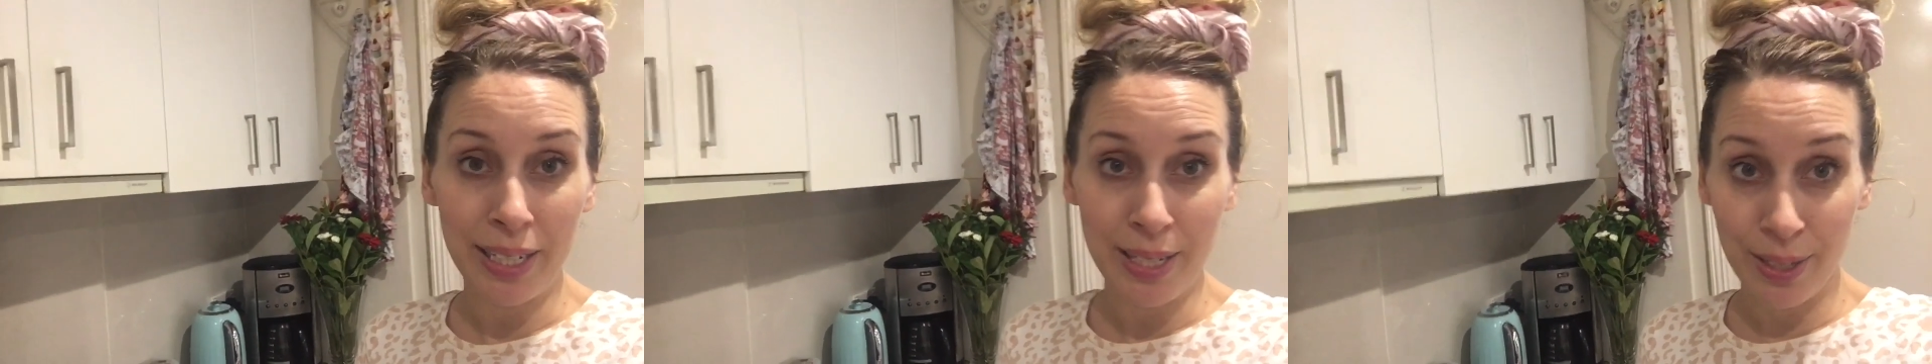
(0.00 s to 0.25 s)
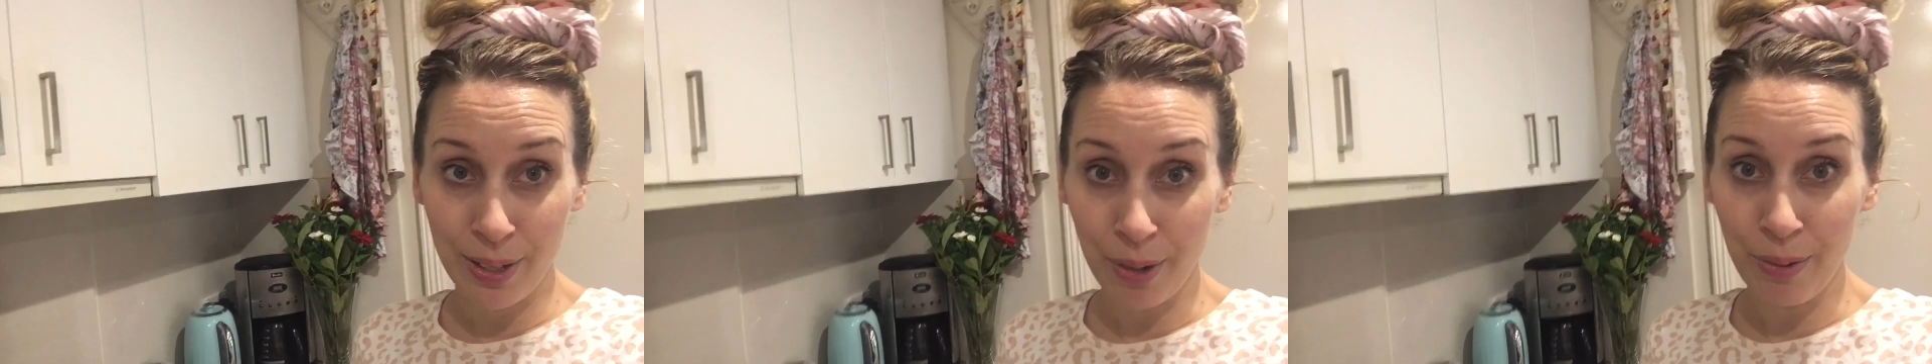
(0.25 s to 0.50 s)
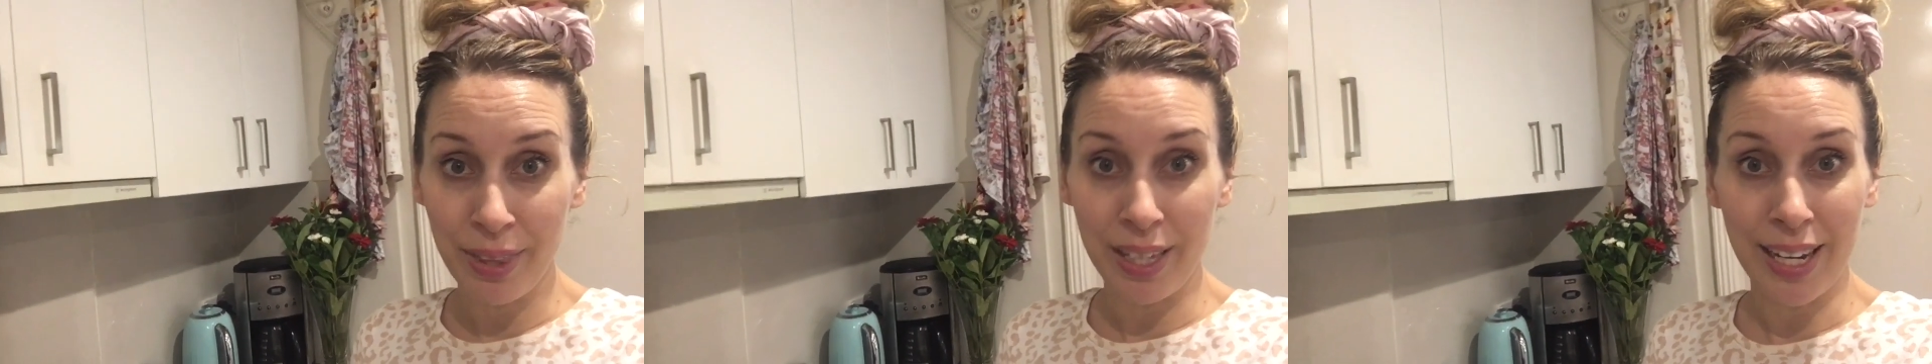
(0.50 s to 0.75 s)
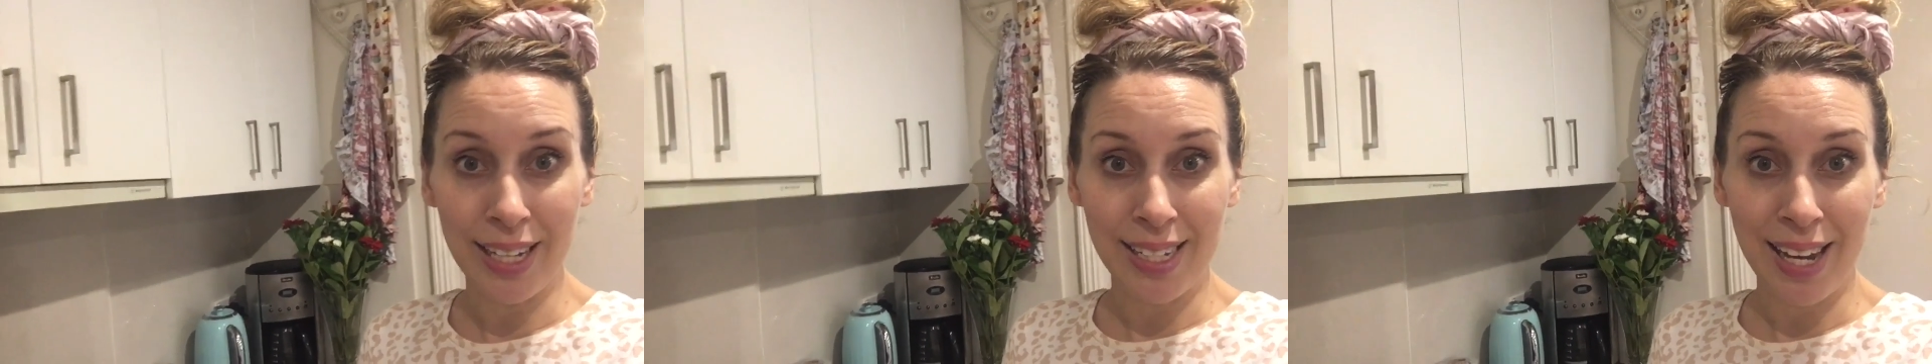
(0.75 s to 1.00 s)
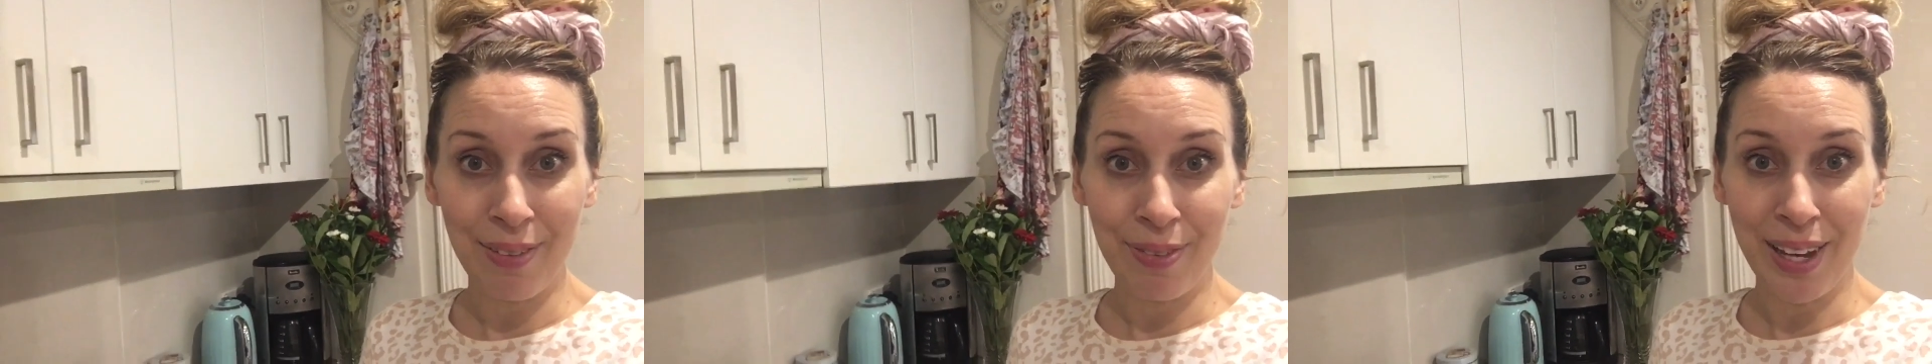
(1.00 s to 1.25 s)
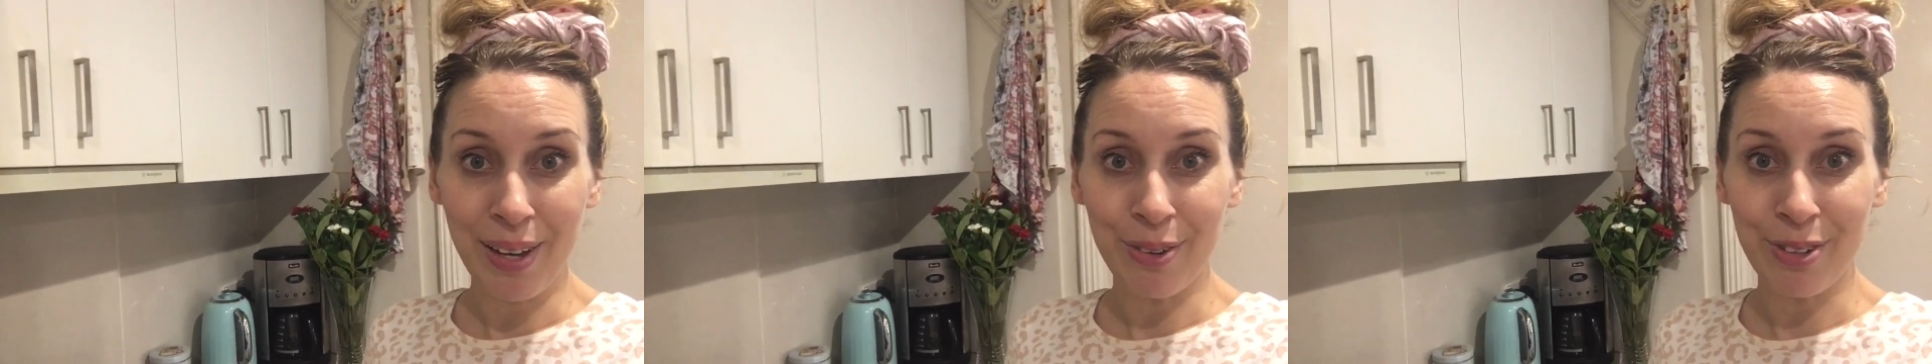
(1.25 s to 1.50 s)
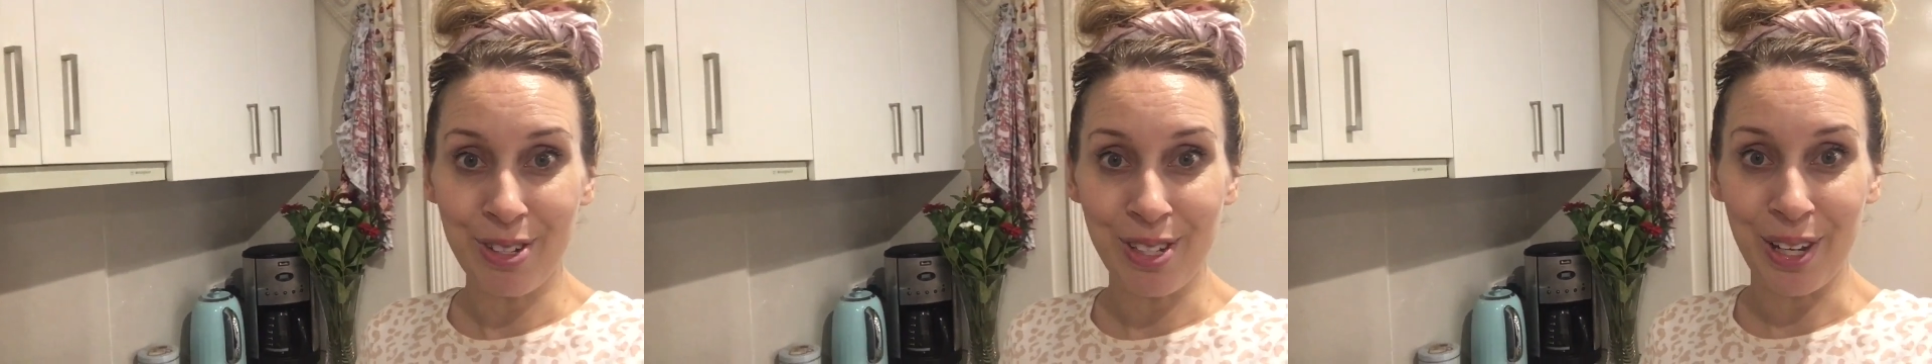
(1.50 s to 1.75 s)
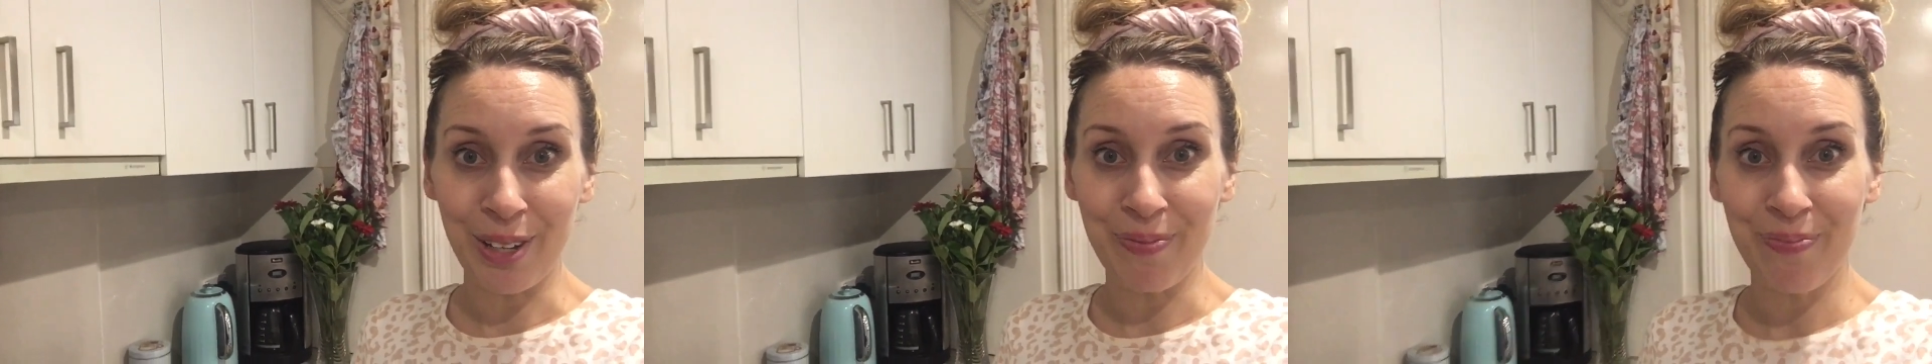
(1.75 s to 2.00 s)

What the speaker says: to go in the next half an hour or so.